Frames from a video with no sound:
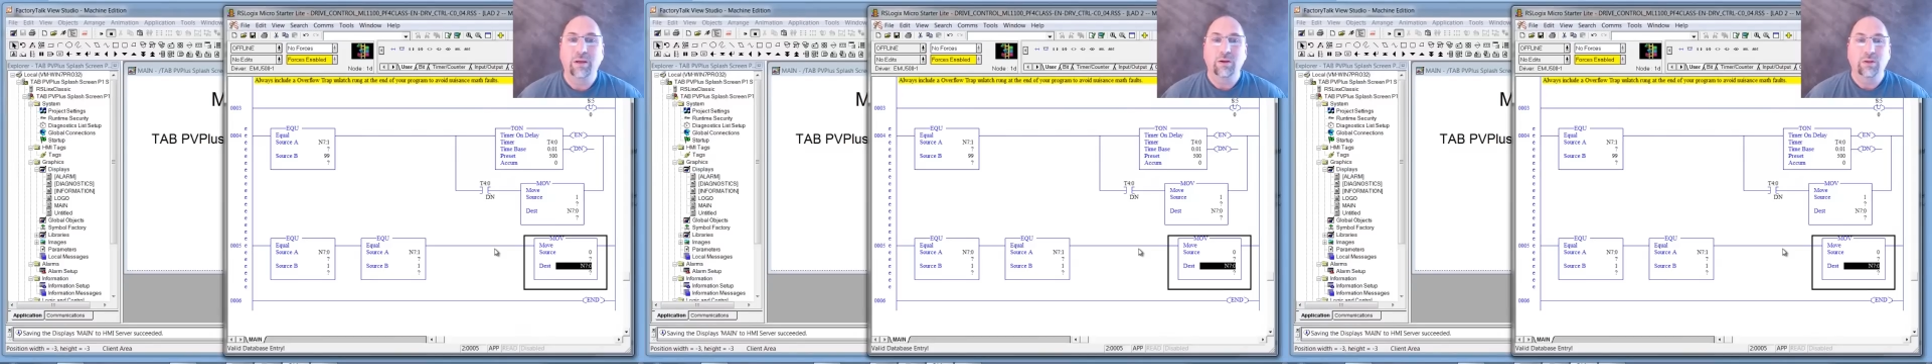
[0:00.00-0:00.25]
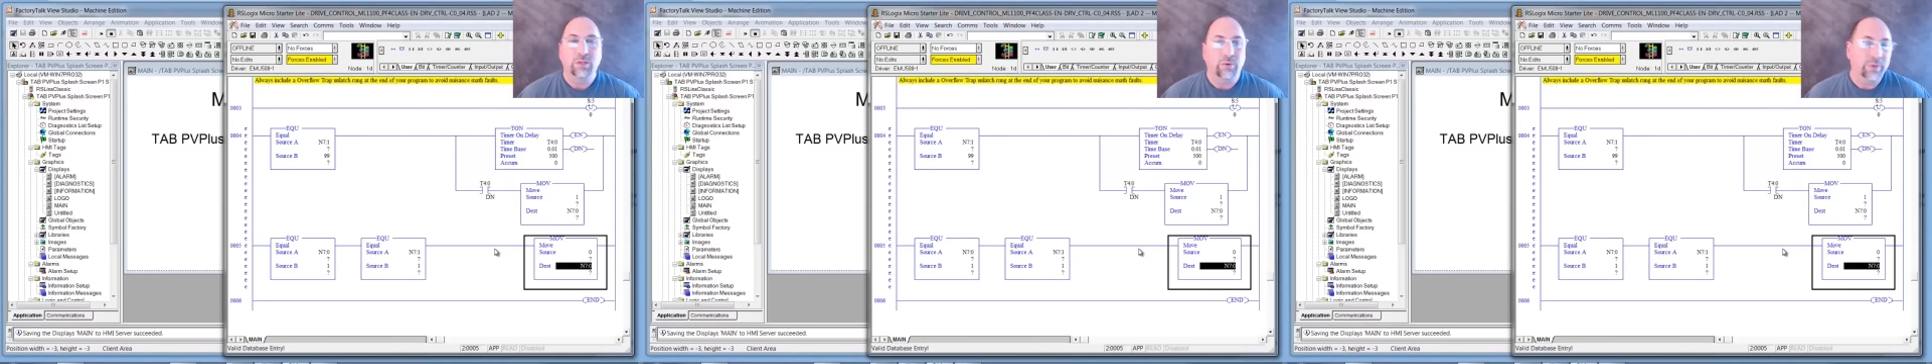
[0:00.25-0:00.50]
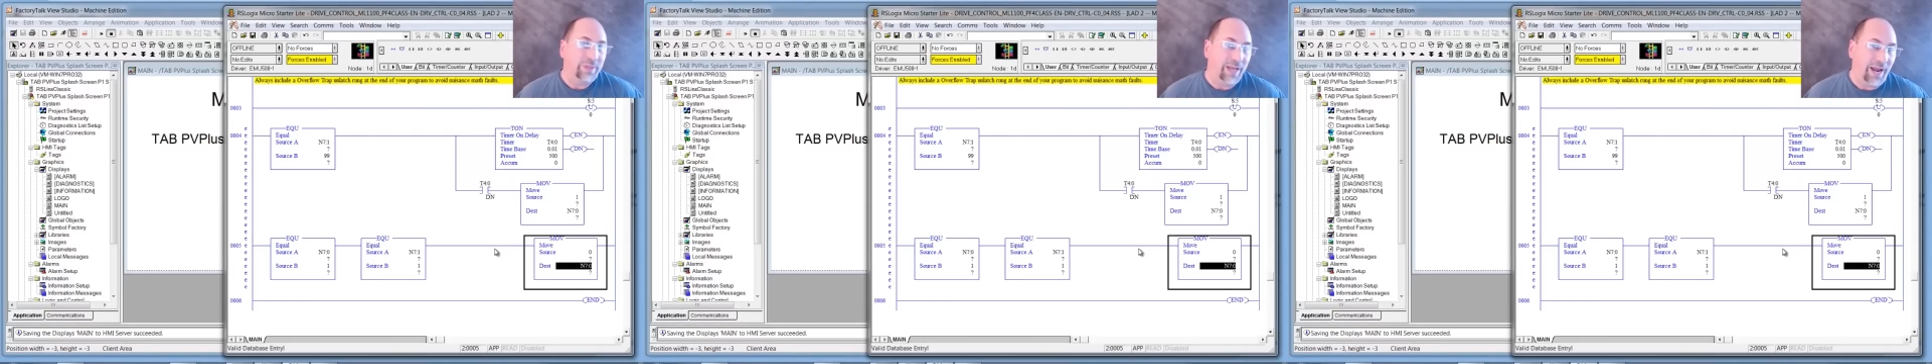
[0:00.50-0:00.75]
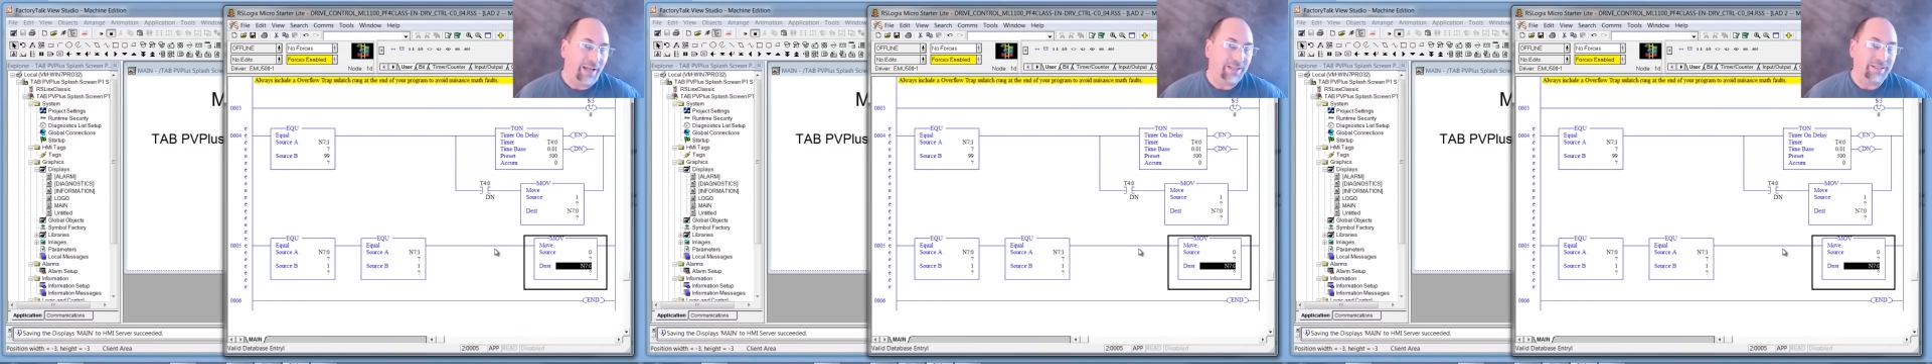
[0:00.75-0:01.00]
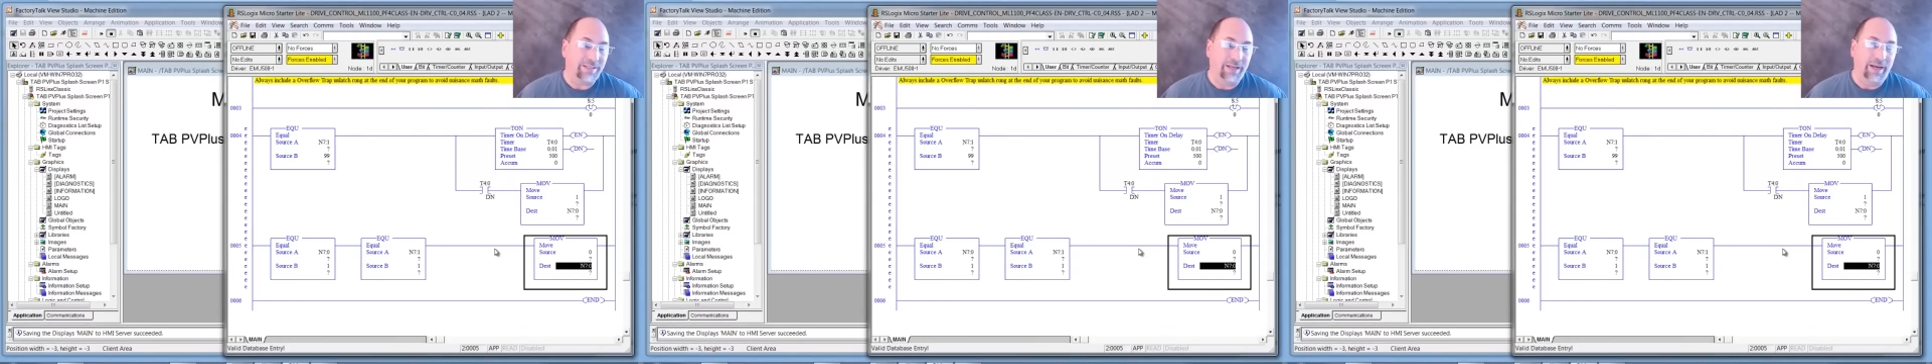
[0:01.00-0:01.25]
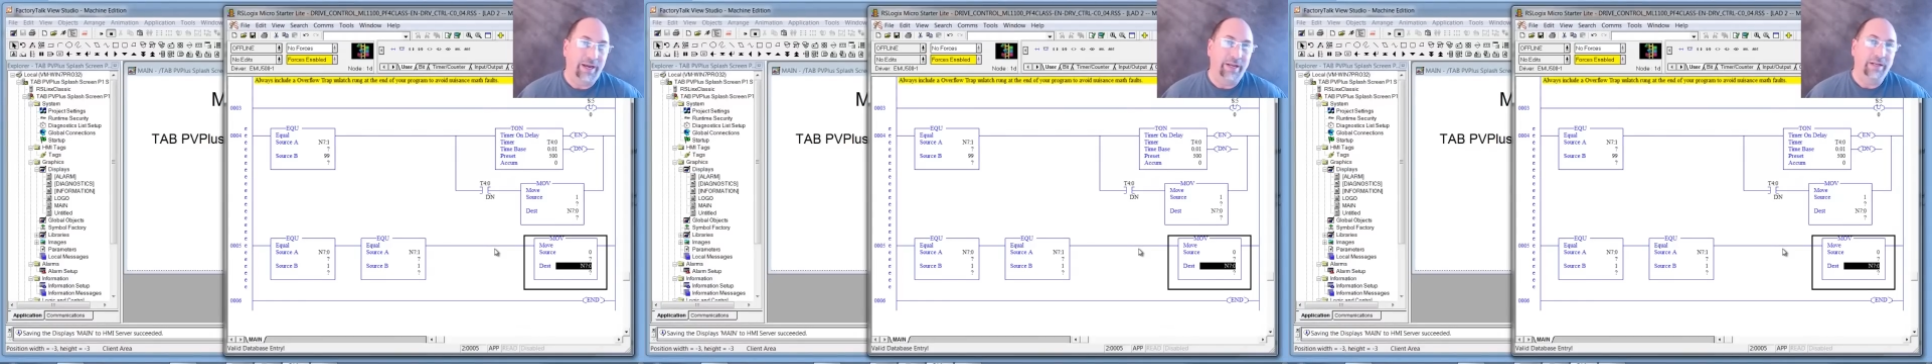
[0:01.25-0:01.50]
So with that
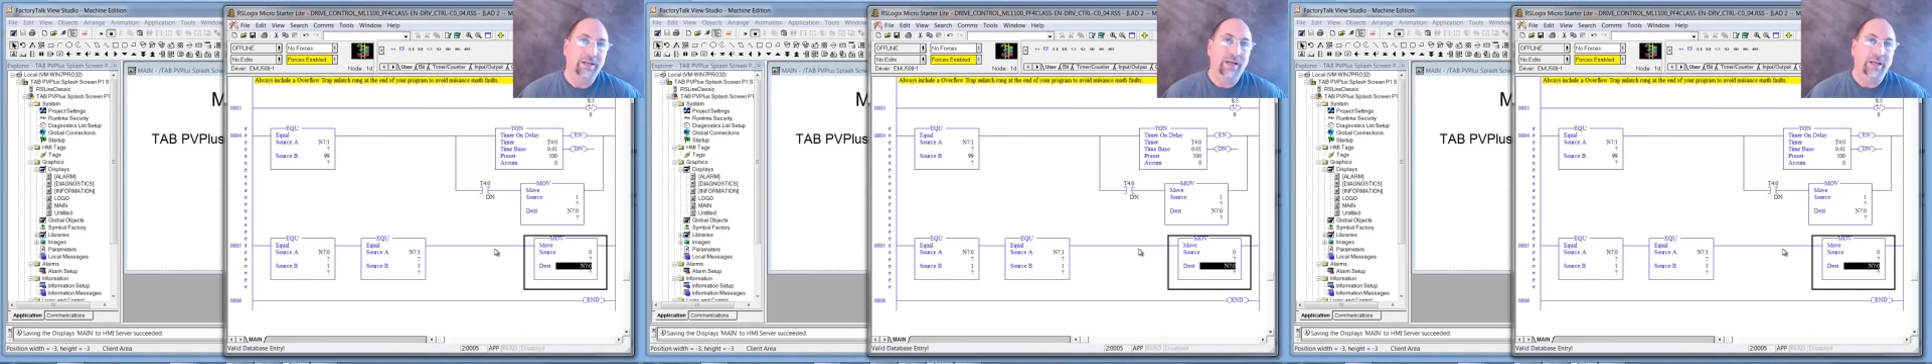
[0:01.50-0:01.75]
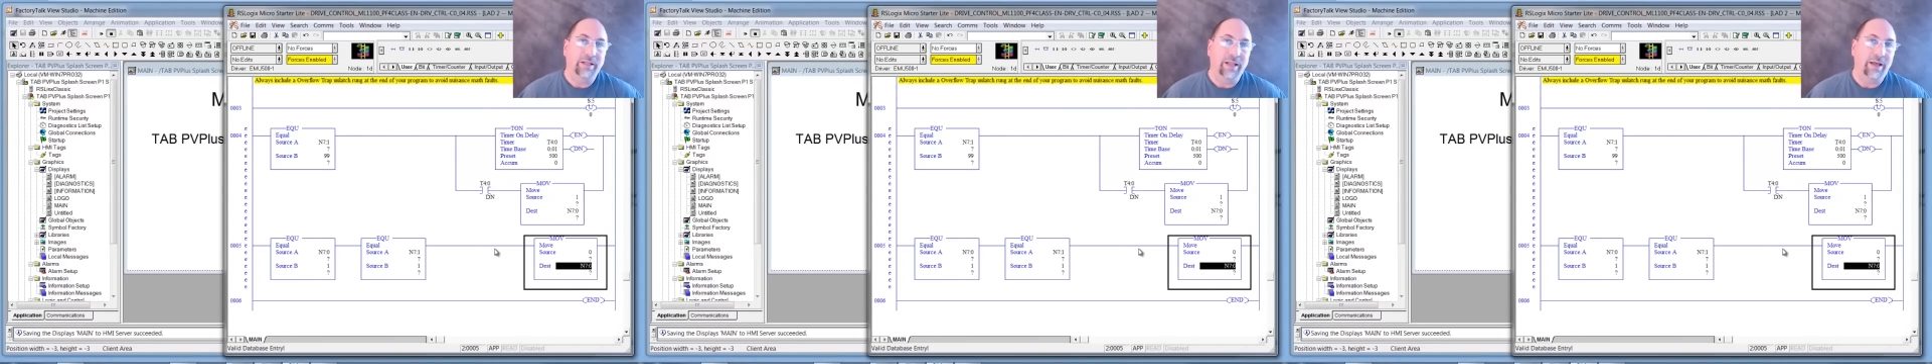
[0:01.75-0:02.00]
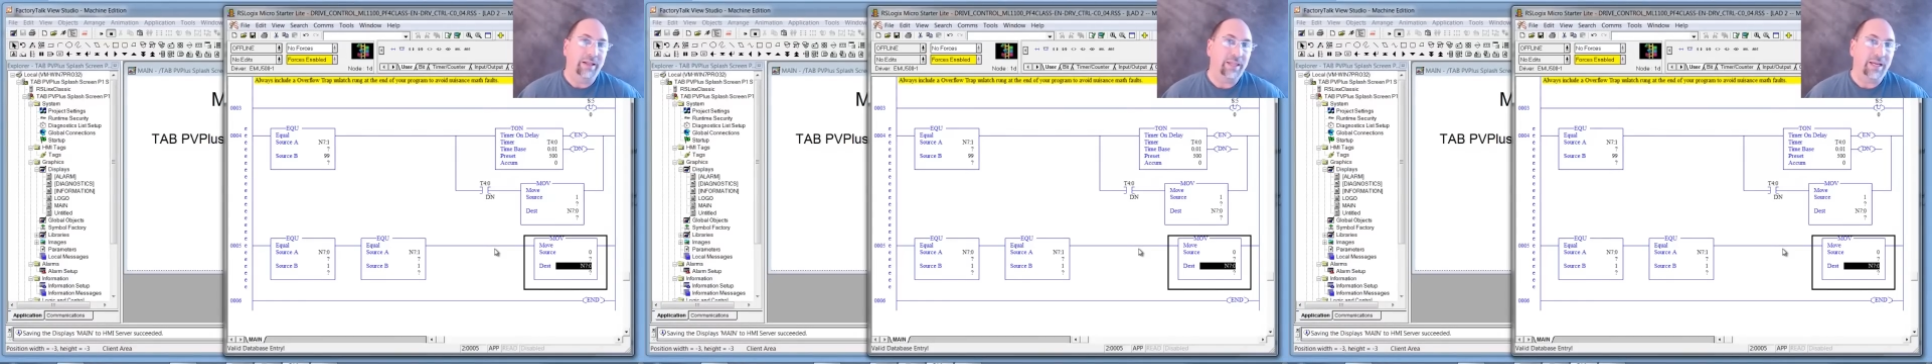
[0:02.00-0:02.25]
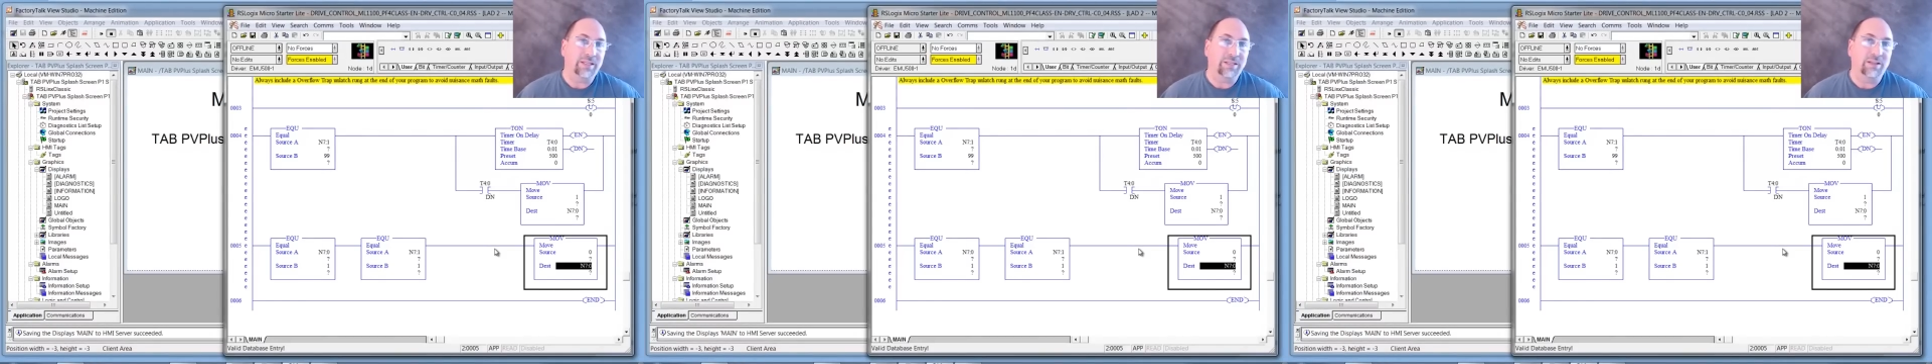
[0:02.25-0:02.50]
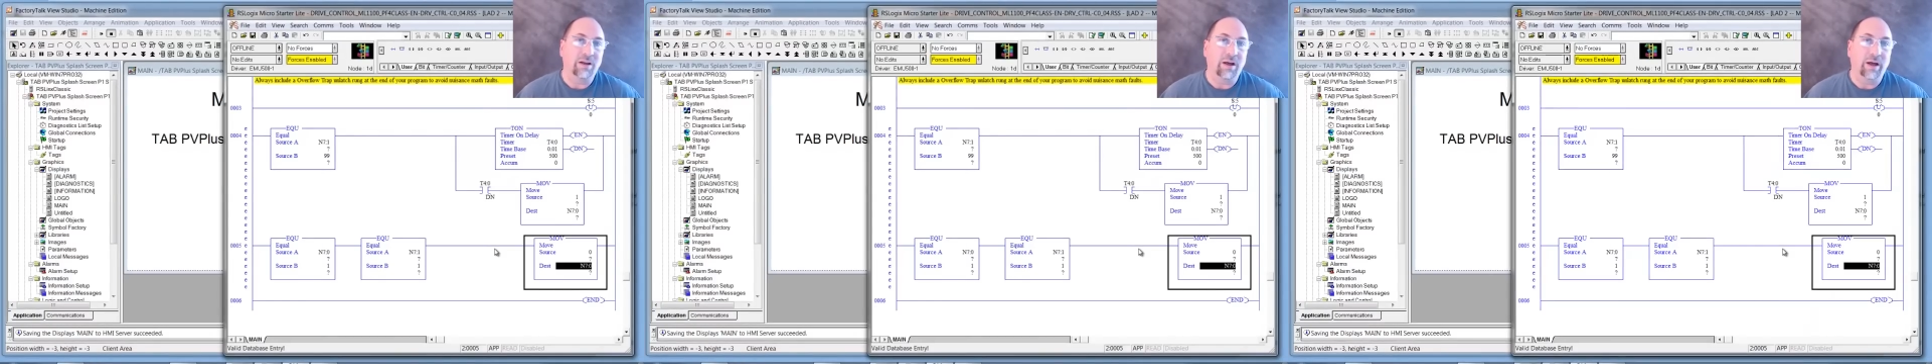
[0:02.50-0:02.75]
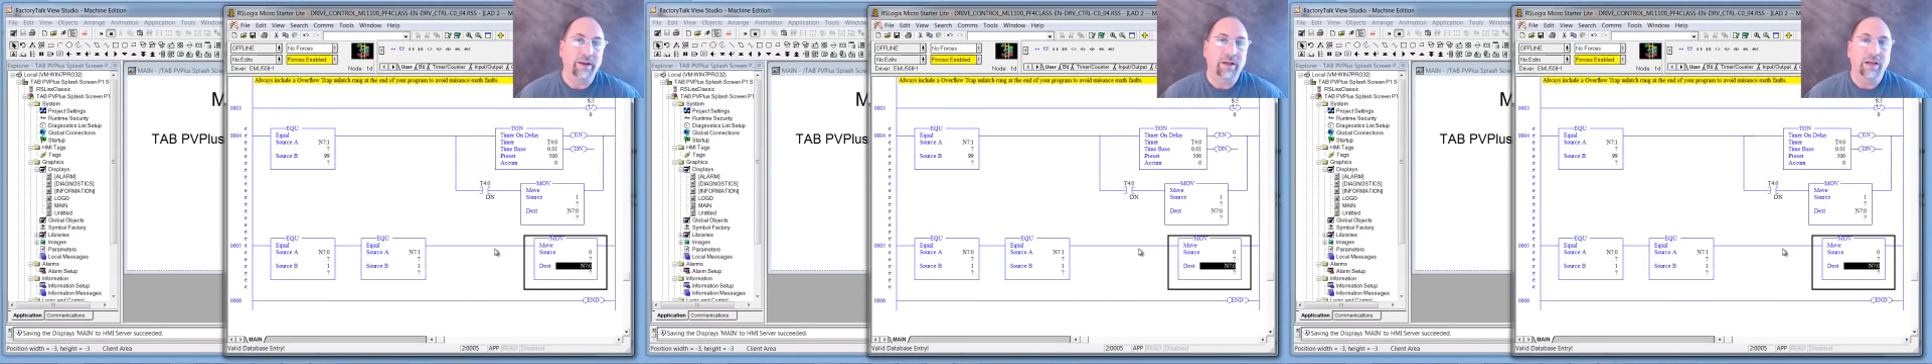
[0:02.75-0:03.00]
said, now that that's
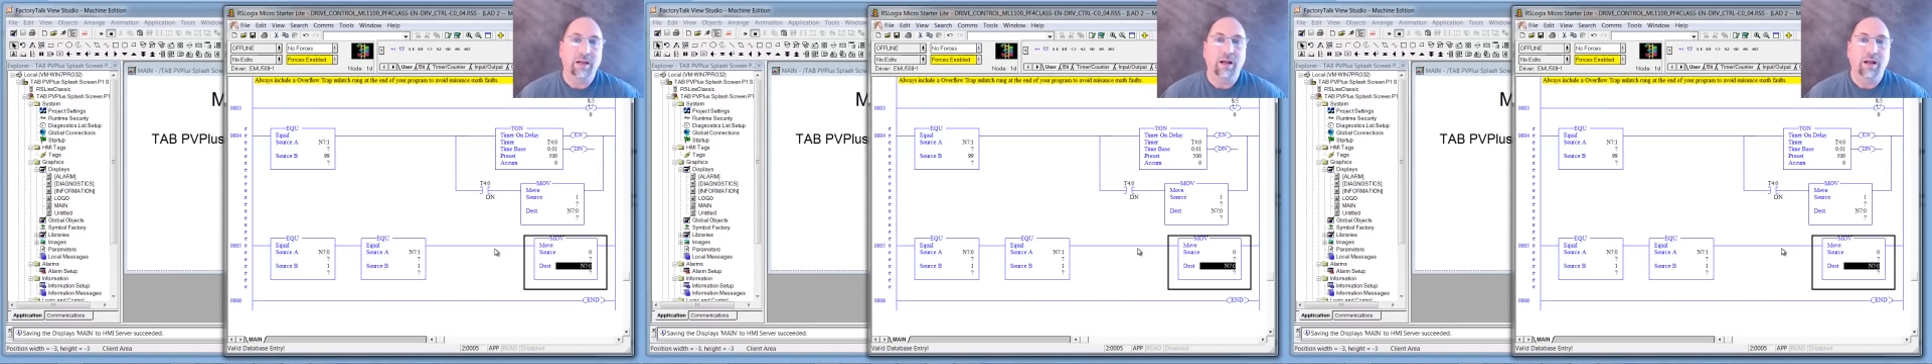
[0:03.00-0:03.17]
done,